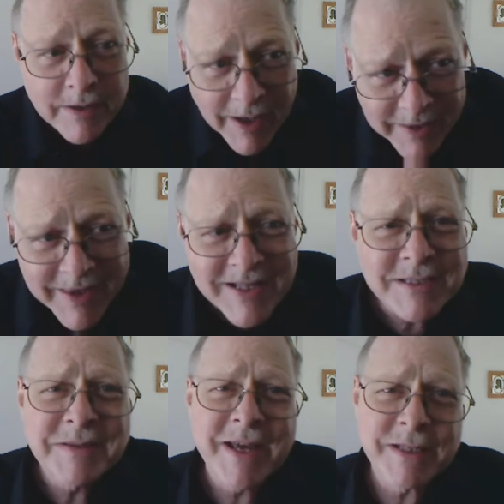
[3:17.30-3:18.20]

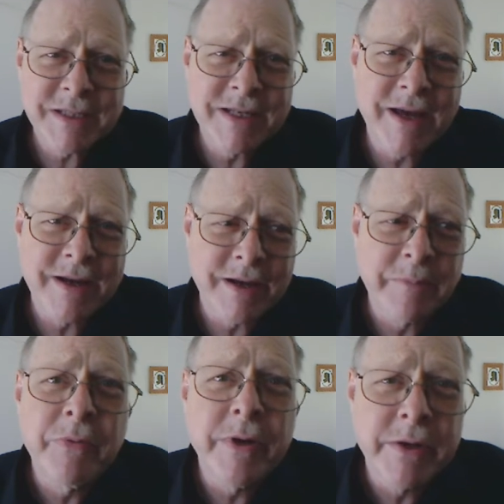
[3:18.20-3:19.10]
that's done in a
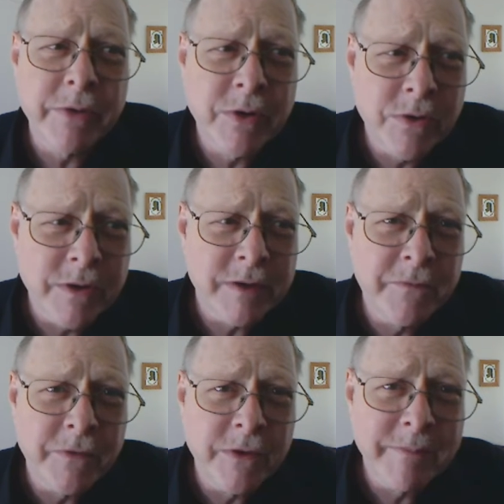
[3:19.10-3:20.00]
pre-recorded
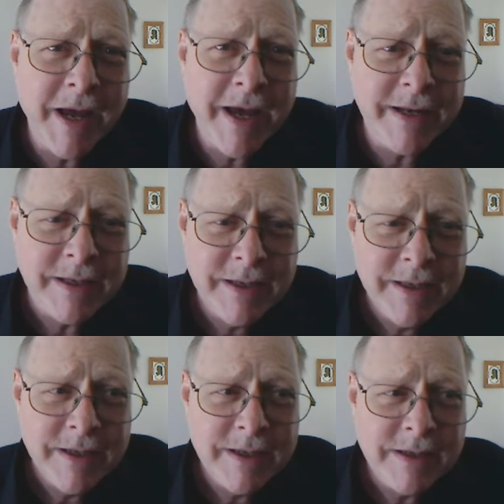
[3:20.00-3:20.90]
format
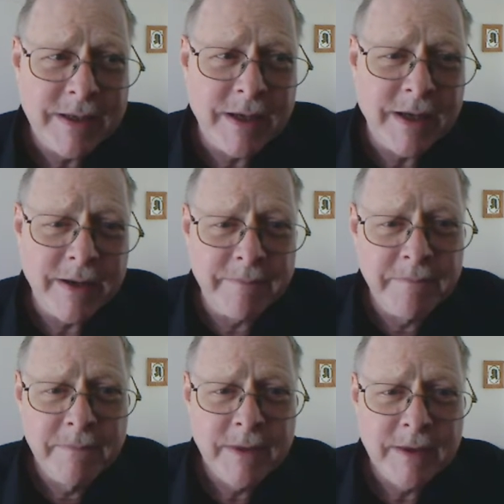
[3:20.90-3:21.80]

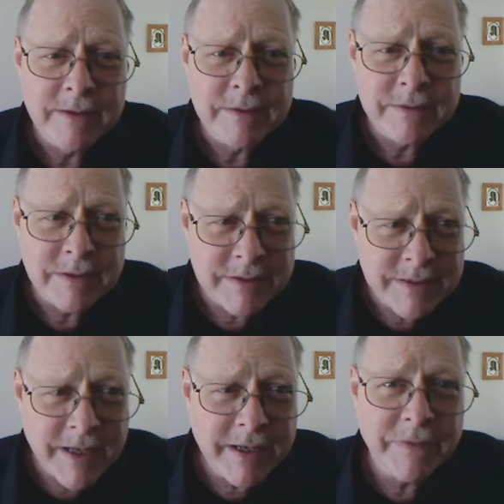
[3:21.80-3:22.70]
to
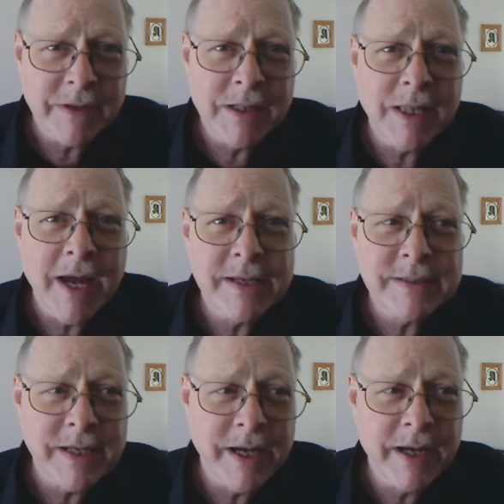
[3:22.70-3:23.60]
save the class
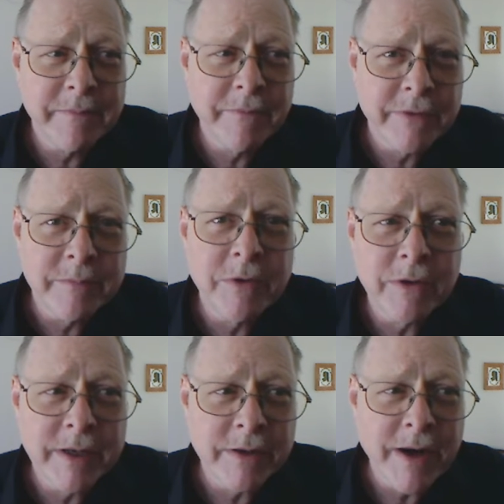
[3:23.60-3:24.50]
time for the
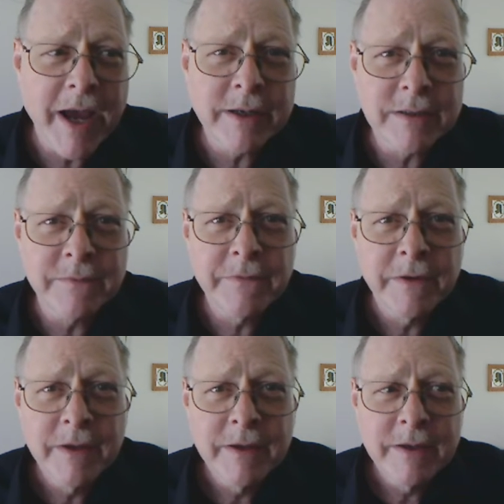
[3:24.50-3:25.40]
more interactive
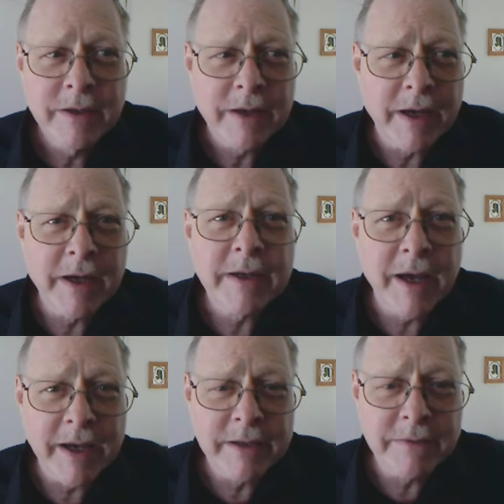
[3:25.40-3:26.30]

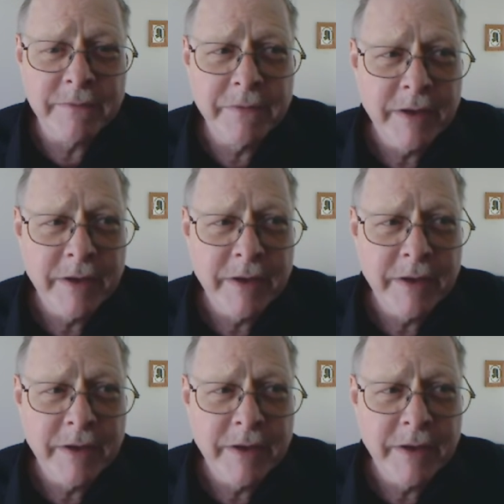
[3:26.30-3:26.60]
kind of